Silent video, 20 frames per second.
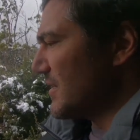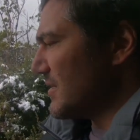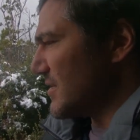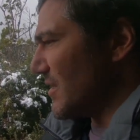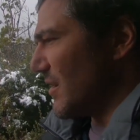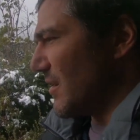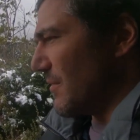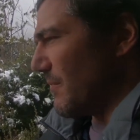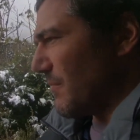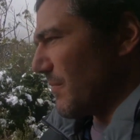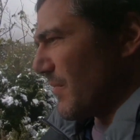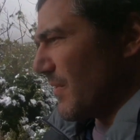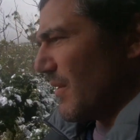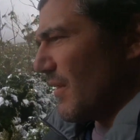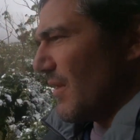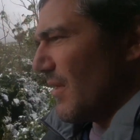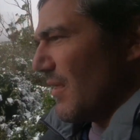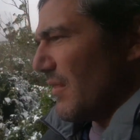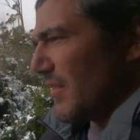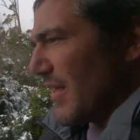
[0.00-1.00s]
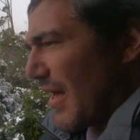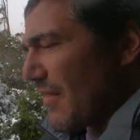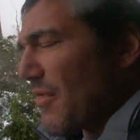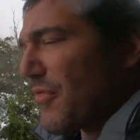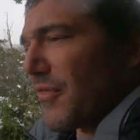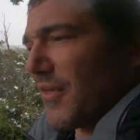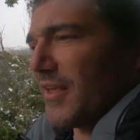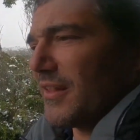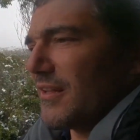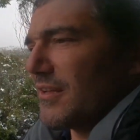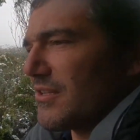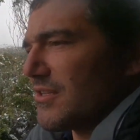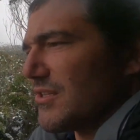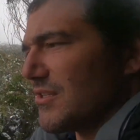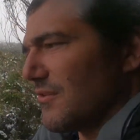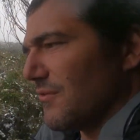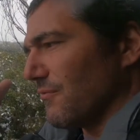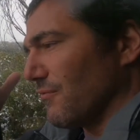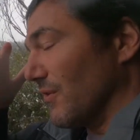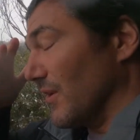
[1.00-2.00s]
So the other thing
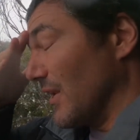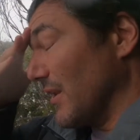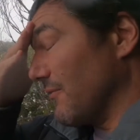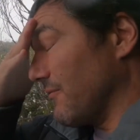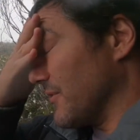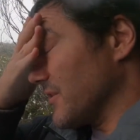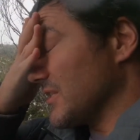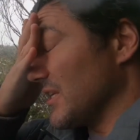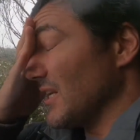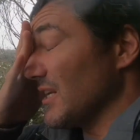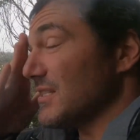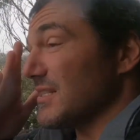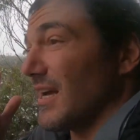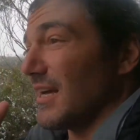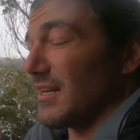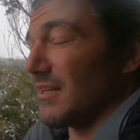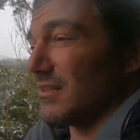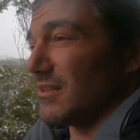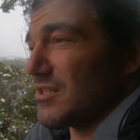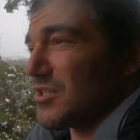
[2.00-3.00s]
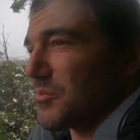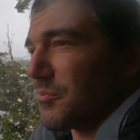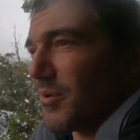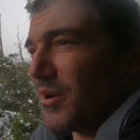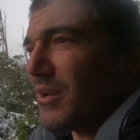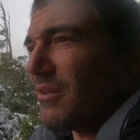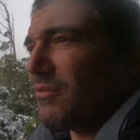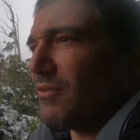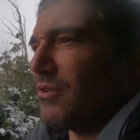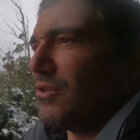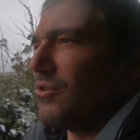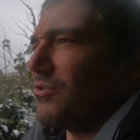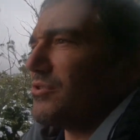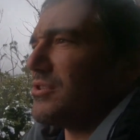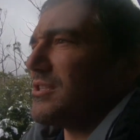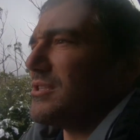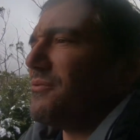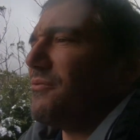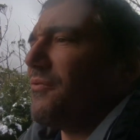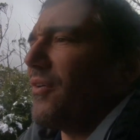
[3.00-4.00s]
that's really facilitated the spread of the
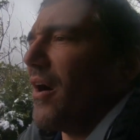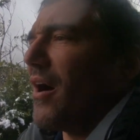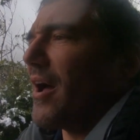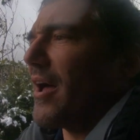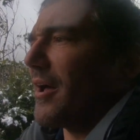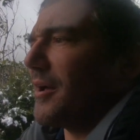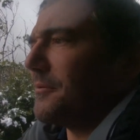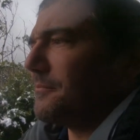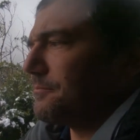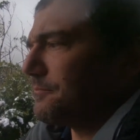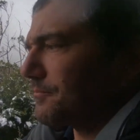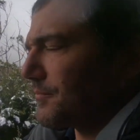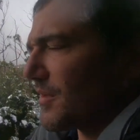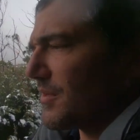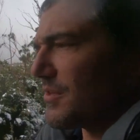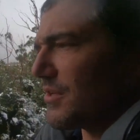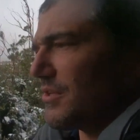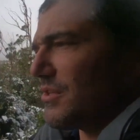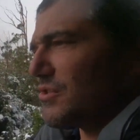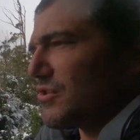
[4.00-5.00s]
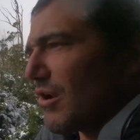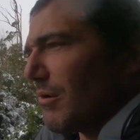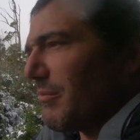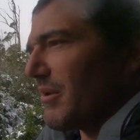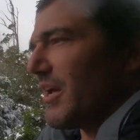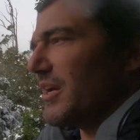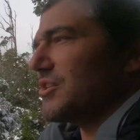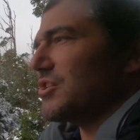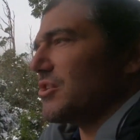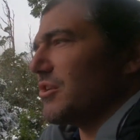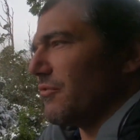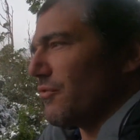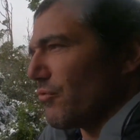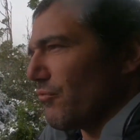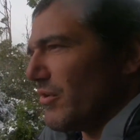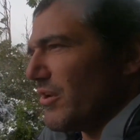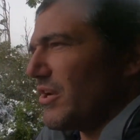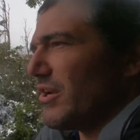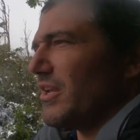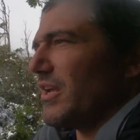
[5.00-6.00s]
eucs is fire. So this combination of
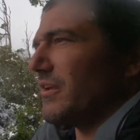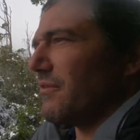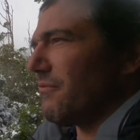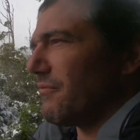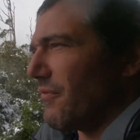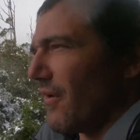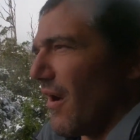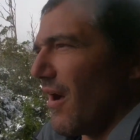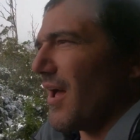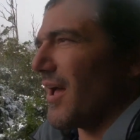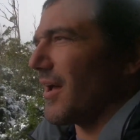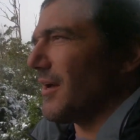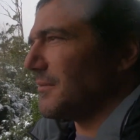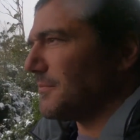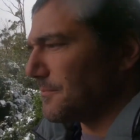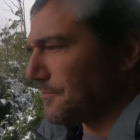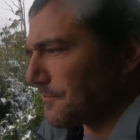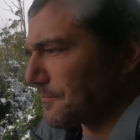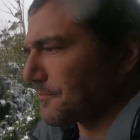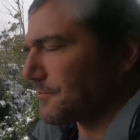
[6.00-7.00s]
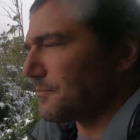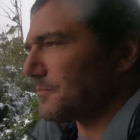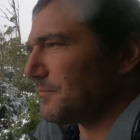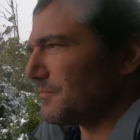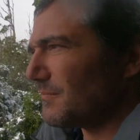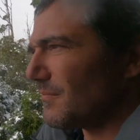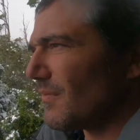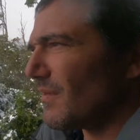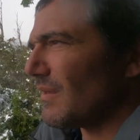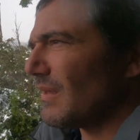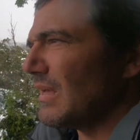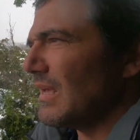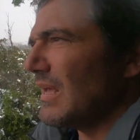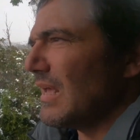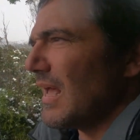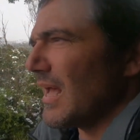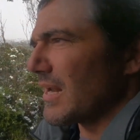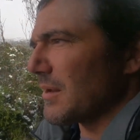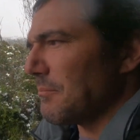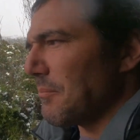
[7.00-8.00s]
aridity and fire,
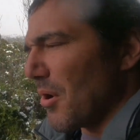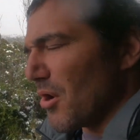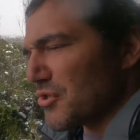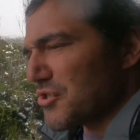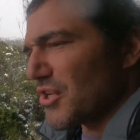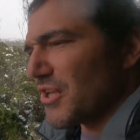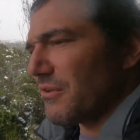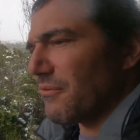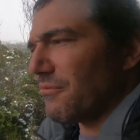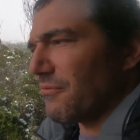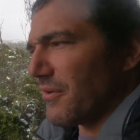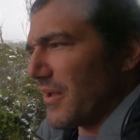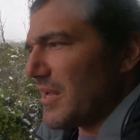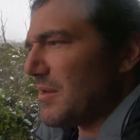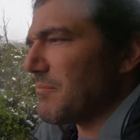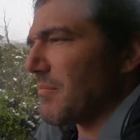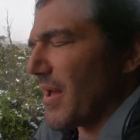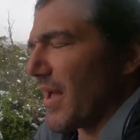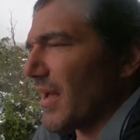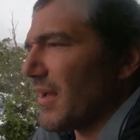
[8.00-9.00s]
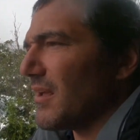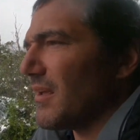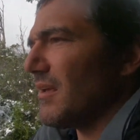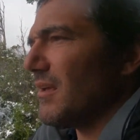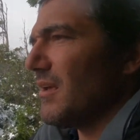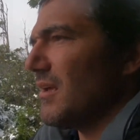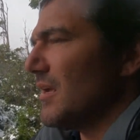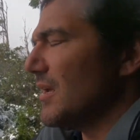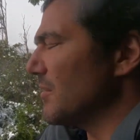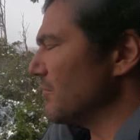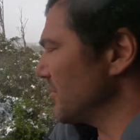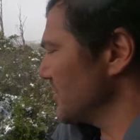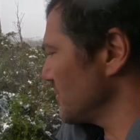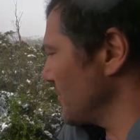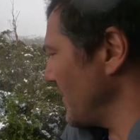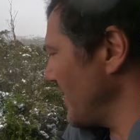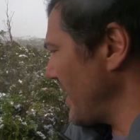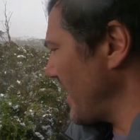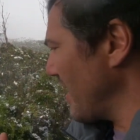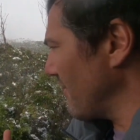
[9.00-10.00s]
and a positive feedback
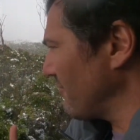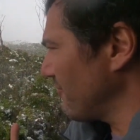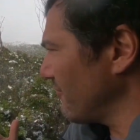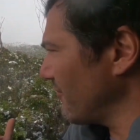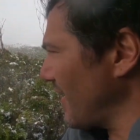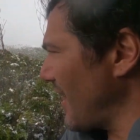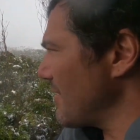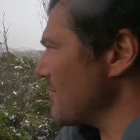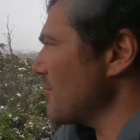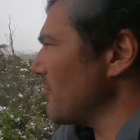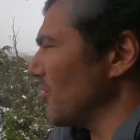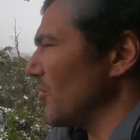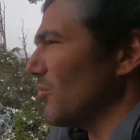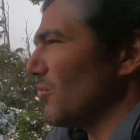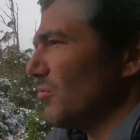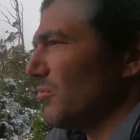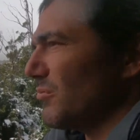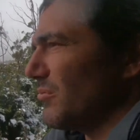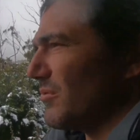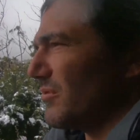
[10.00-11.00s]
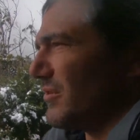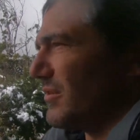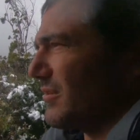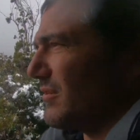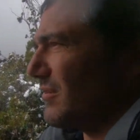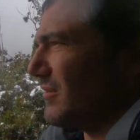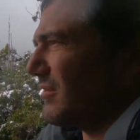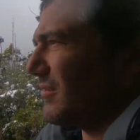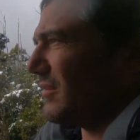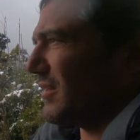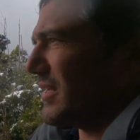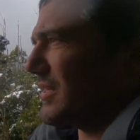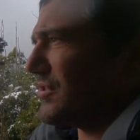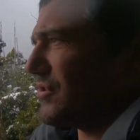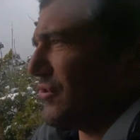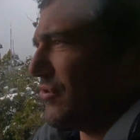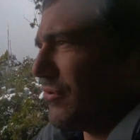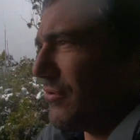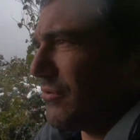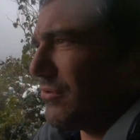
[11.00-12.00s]
between how flammable
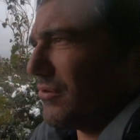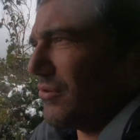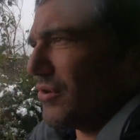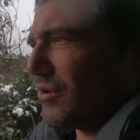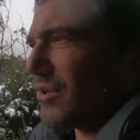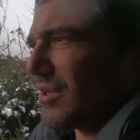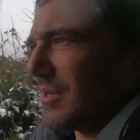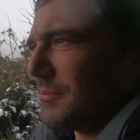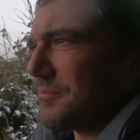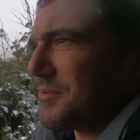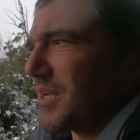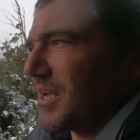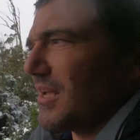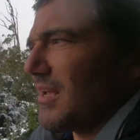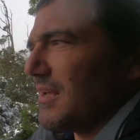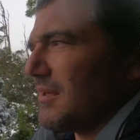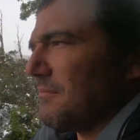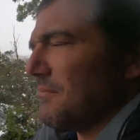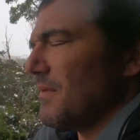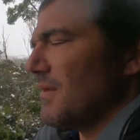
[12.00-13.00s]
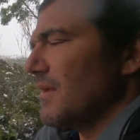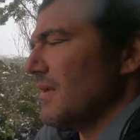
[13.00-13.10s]
these eucalypts are